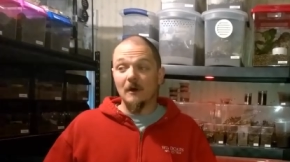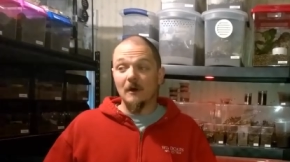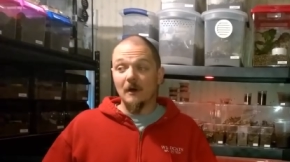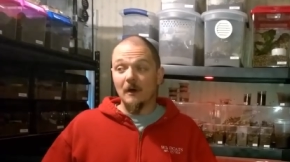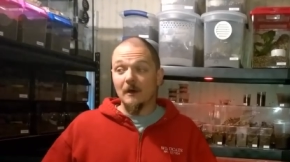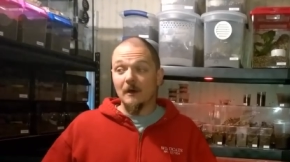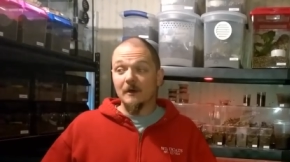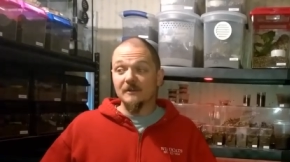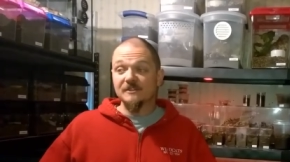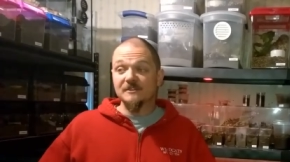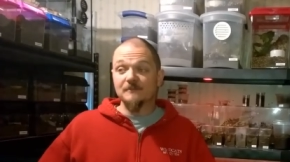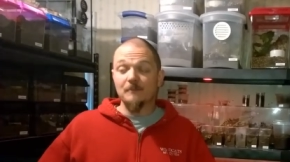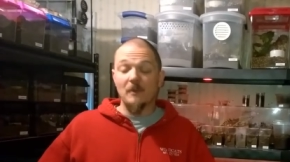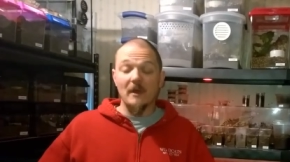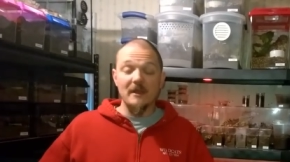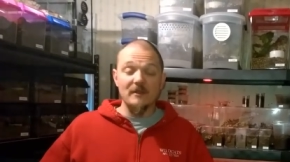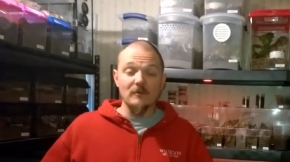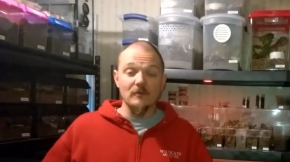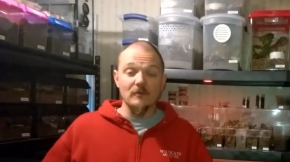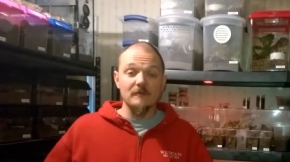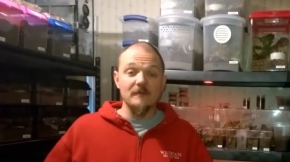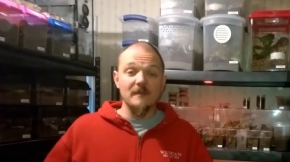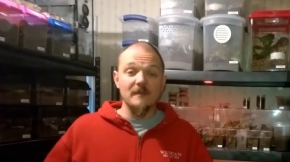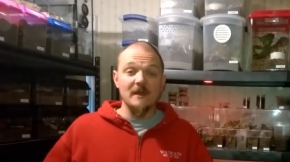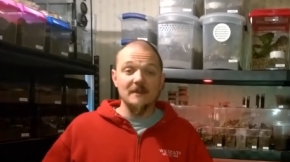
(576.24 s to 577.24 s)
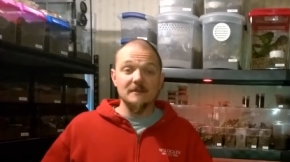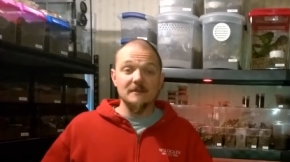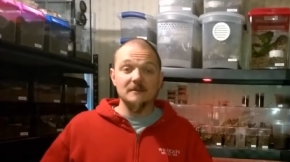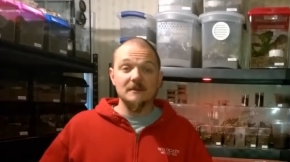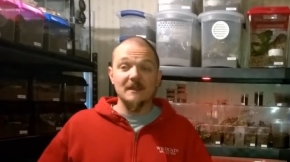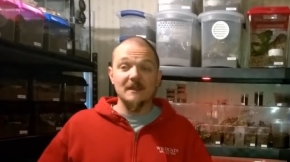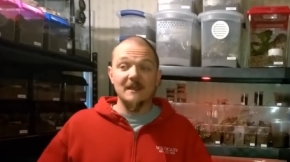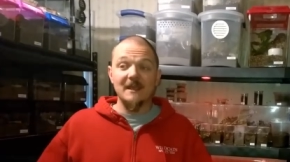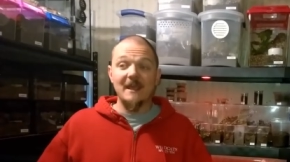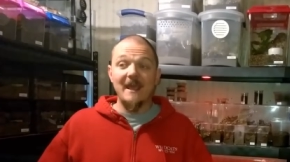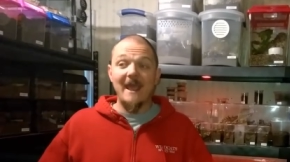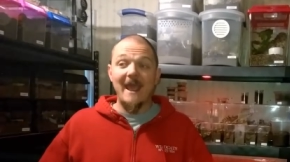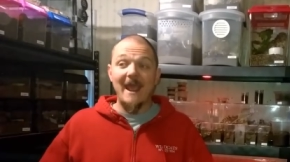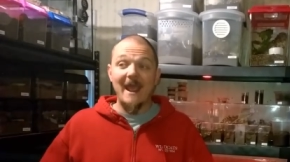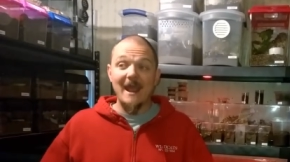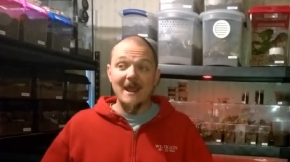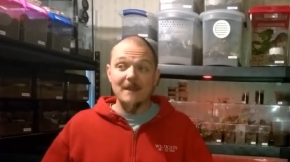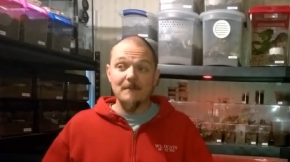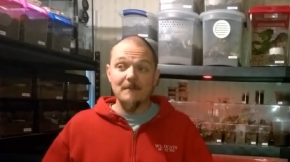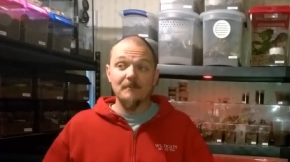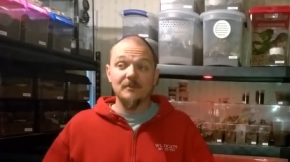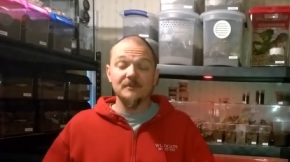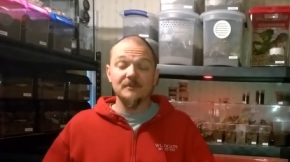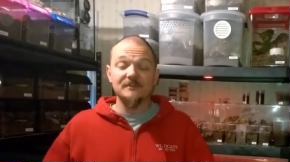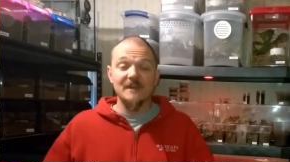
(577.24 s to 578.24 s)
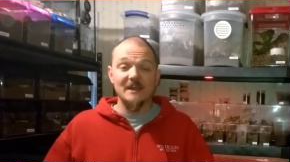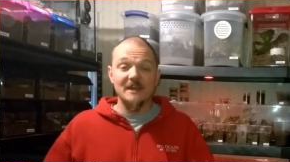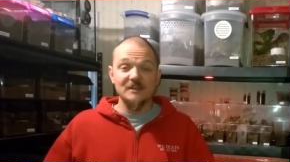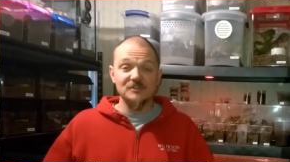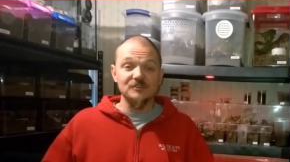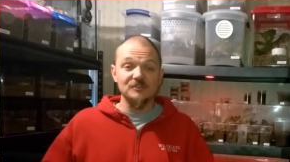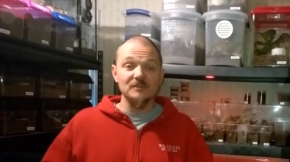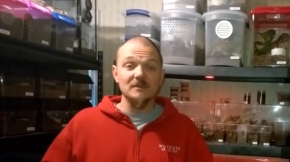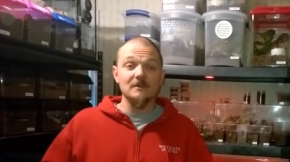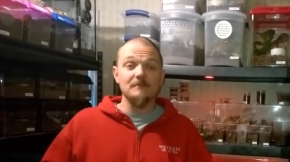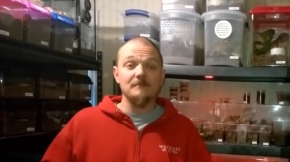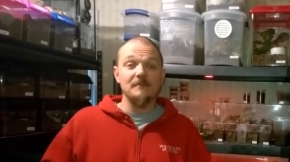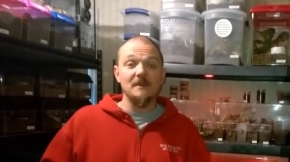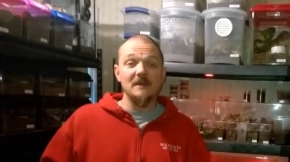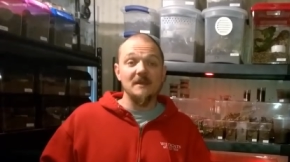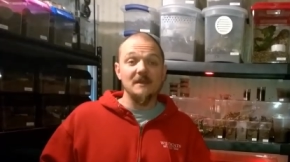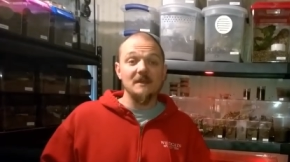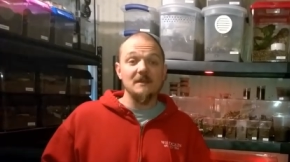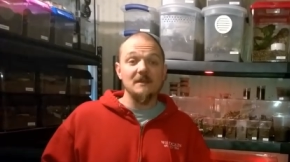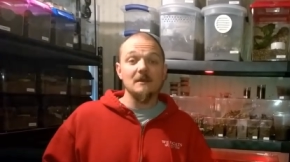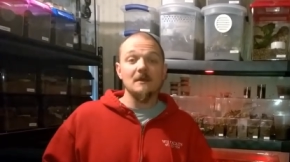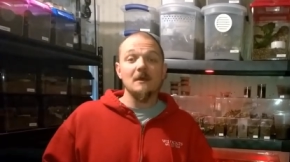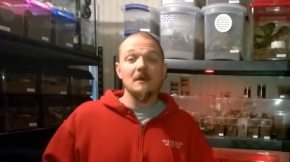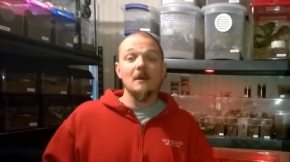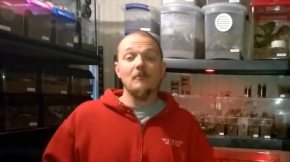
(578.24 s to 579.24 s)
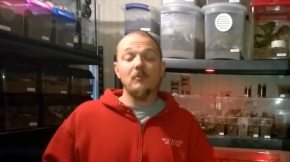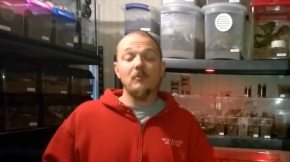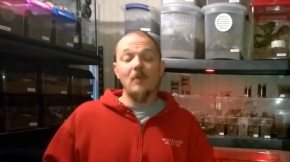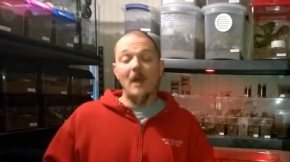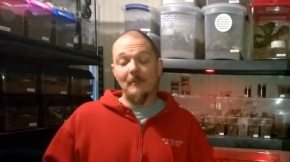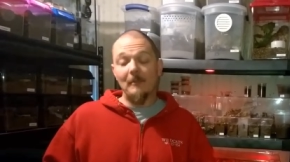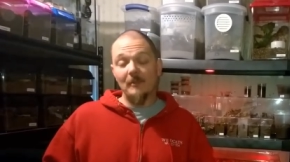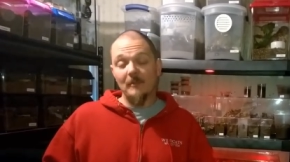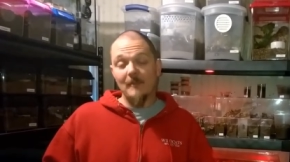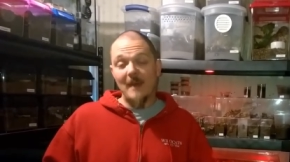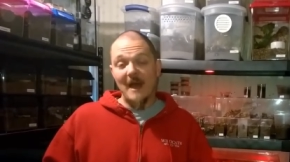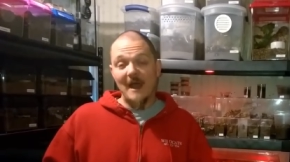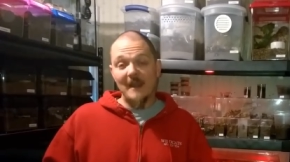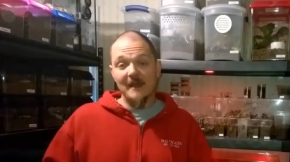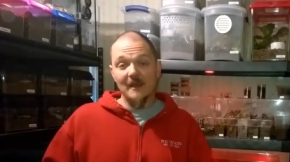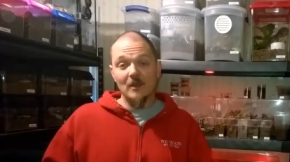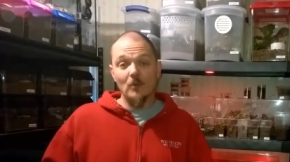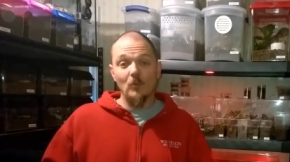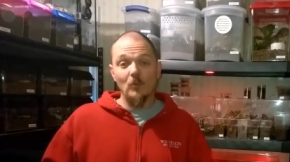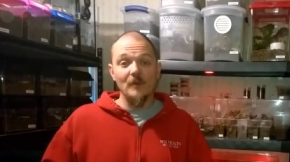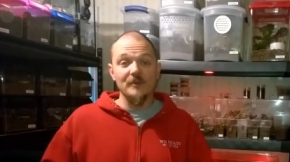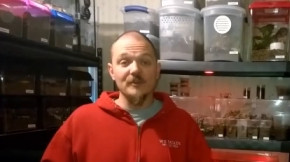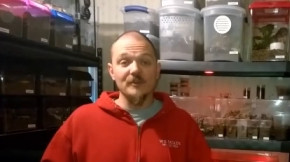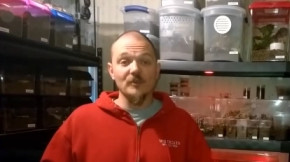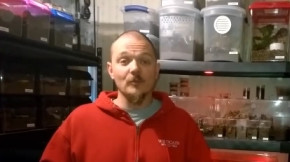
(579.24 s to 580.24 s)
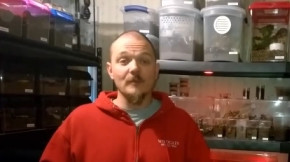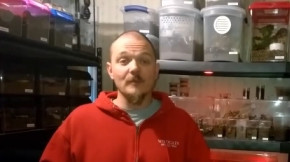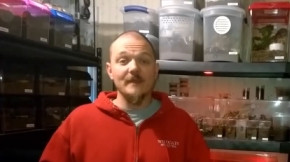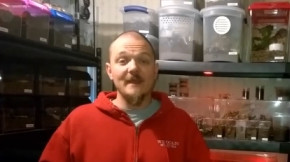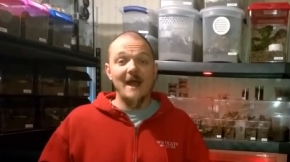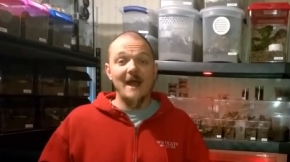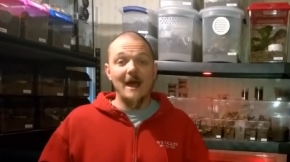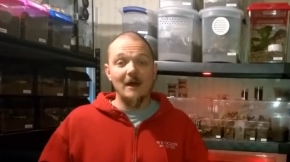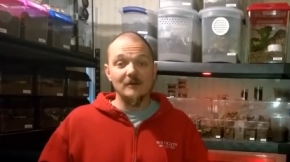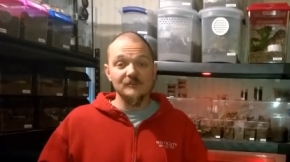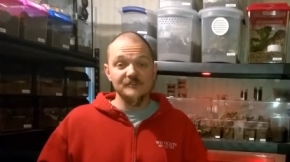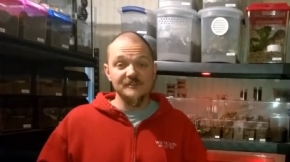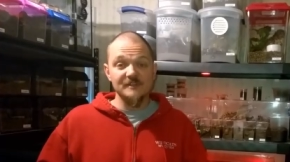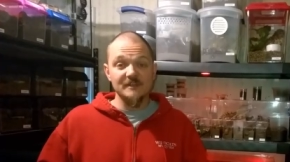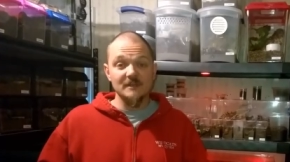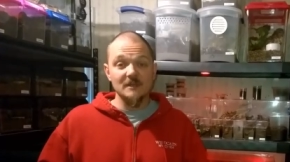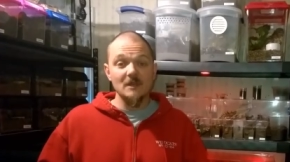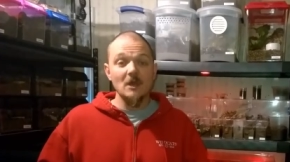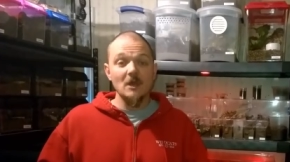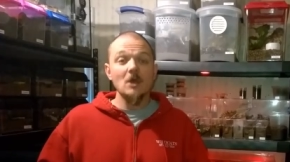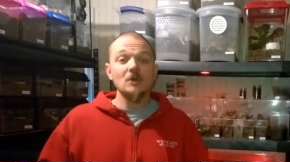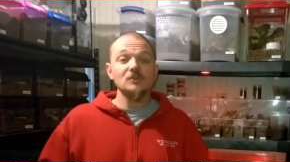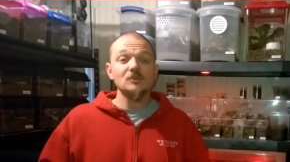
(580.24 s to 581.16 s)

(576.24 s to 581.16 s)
a spider that can potentially be problematic when you're rehousing.